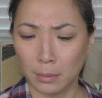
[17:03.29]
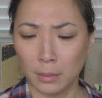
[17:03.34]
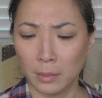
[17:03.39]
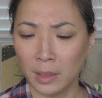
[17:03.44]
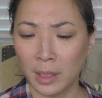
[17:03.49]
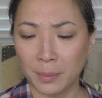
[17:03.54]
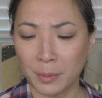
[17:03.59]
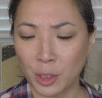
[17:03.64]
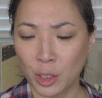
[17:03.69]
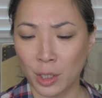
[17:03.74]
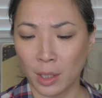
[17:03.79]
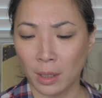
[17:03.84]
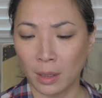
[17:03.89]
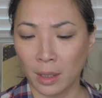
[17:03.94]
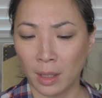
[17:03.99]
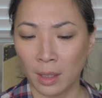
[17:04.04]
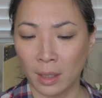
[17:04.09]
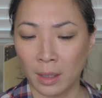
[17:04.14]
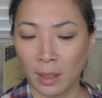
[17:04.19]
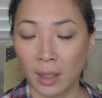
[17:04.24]
Lip
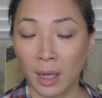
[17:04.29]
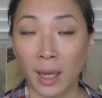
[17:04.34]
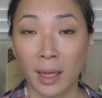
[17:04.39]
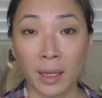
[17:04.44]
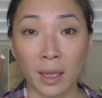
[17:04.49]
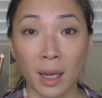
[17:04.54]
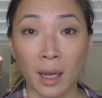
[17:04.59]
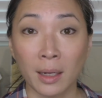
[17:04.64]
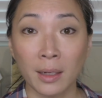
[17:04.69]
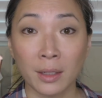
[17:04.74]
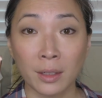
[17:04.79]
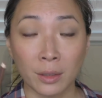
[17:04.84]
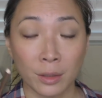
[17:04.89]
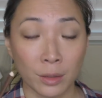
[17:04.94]
Cheat in Iconic